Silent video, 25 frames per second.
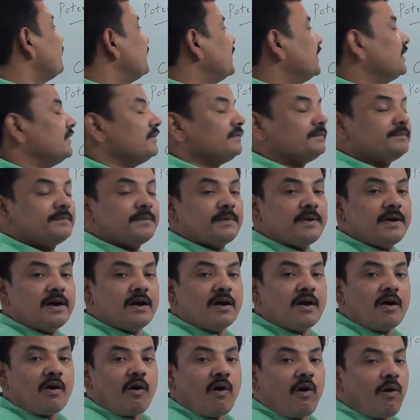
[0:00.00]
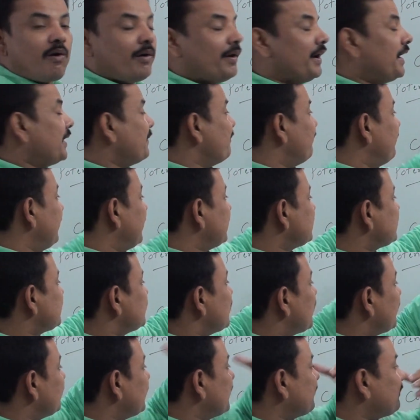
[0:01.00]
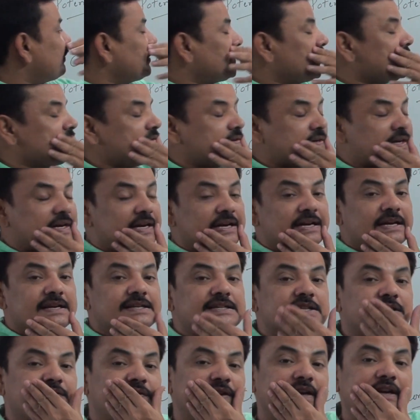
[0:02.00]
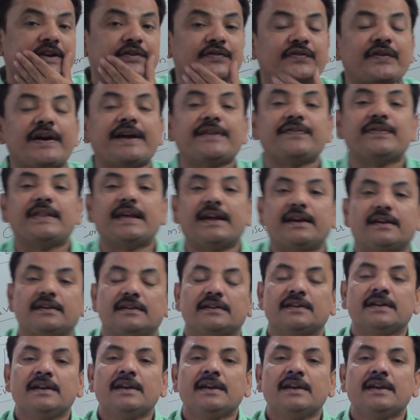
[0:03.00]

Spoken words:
one, and based on the potential energy we'll define that.